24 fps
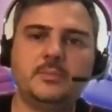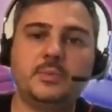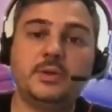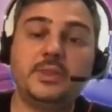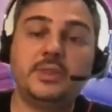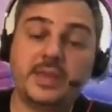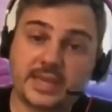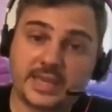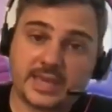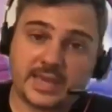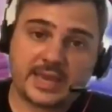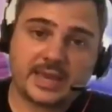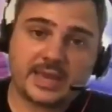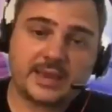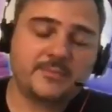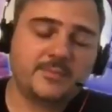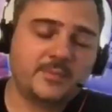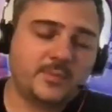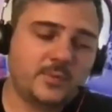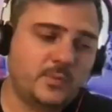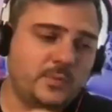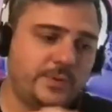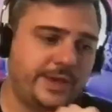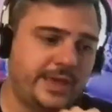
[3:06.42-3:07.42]
But they
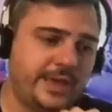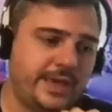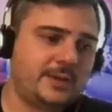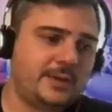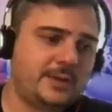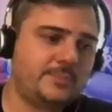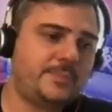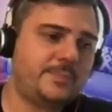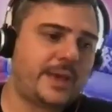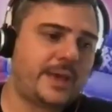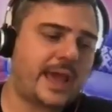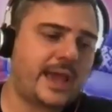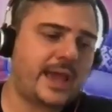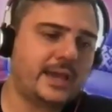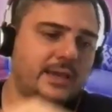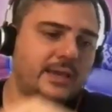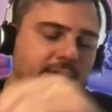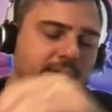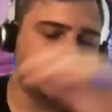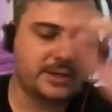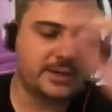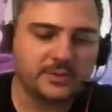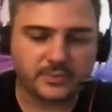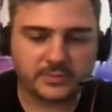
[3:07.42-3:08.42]
came. We head back,
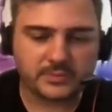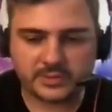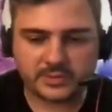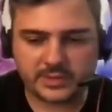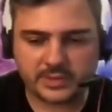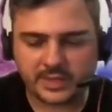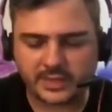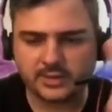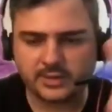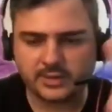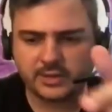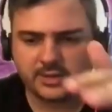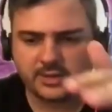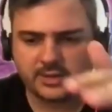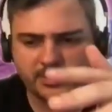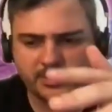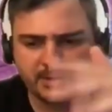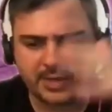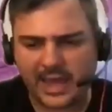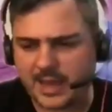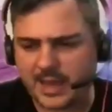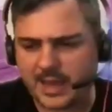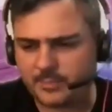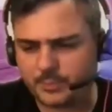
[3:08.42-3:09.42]
take a
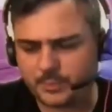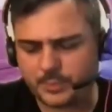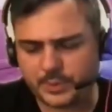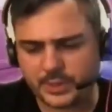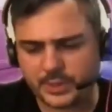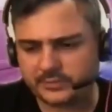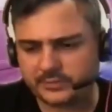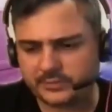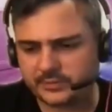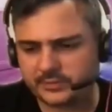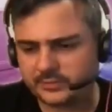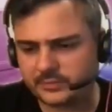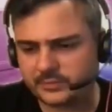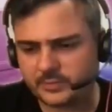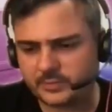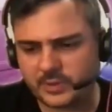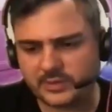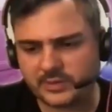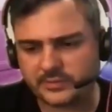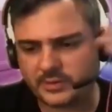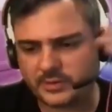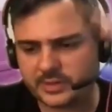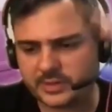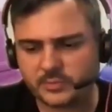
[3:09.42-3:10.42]
cab, bus,
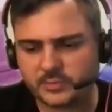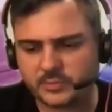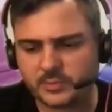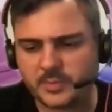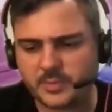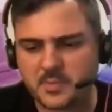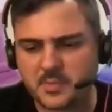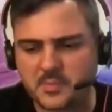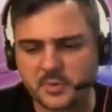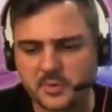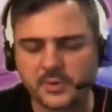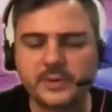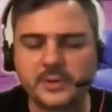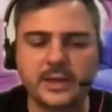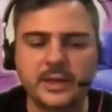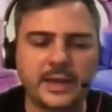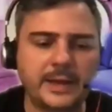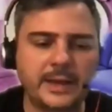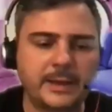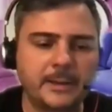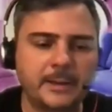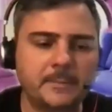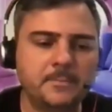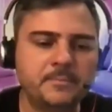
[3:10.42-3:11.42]
whatever, I can't remember.
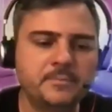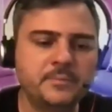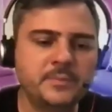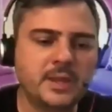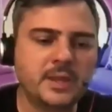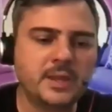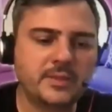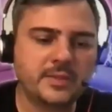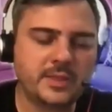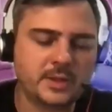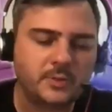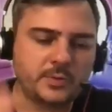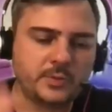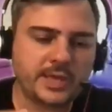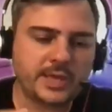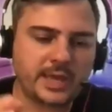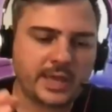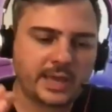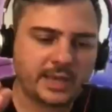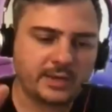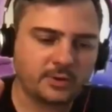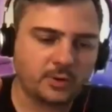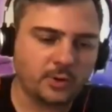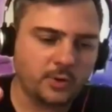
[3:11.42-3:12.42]
Then we
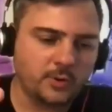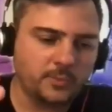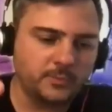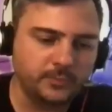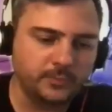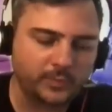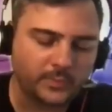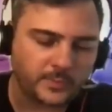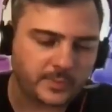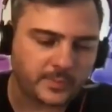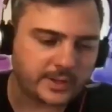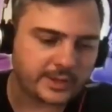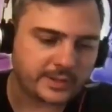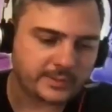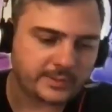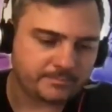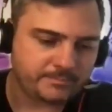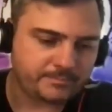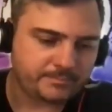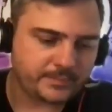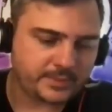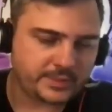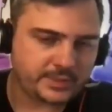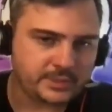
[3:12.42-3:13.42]
head home to my
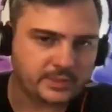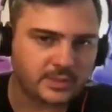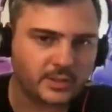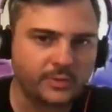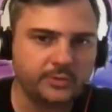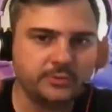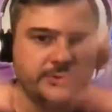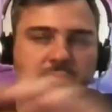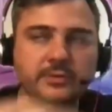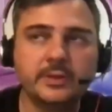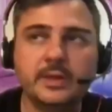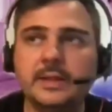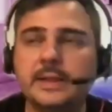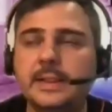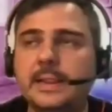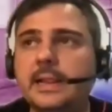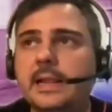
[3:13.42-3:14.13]
in-laws.